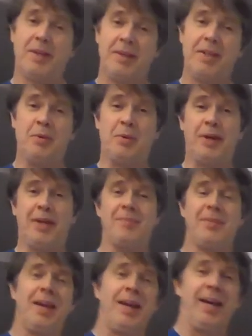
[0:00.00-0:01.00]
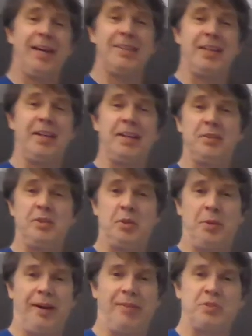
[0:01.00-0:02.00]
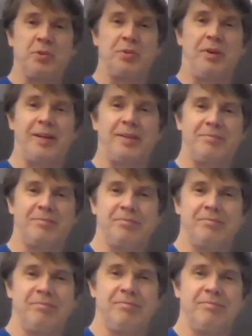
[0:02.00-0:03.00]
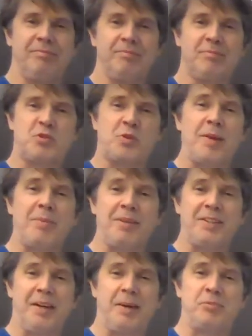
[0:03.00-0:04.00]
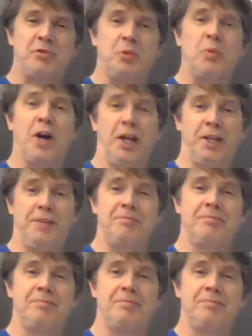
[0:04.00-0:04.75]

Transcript: Anyway, and then you have to scream at them to run.